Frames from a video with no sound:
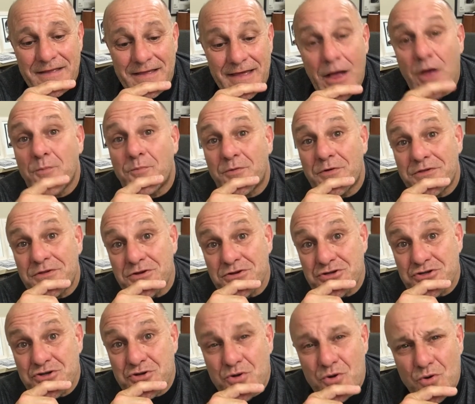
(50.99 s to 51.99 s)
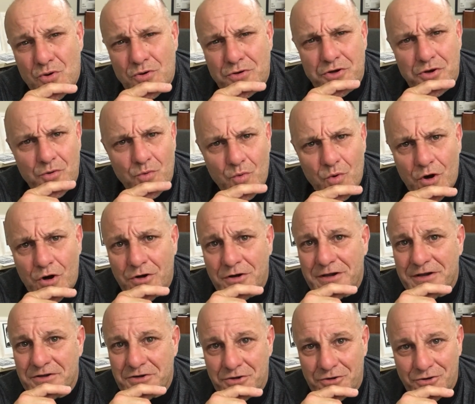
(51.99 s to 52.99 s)
help with your school, your work,
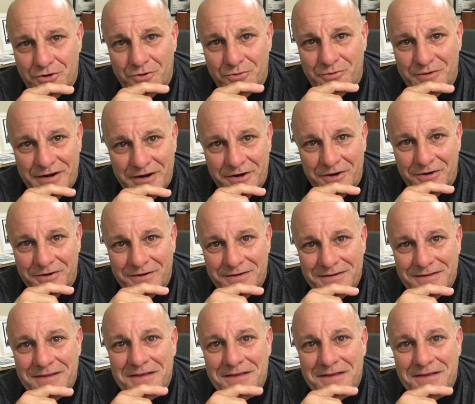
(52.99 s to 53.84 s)
and your career.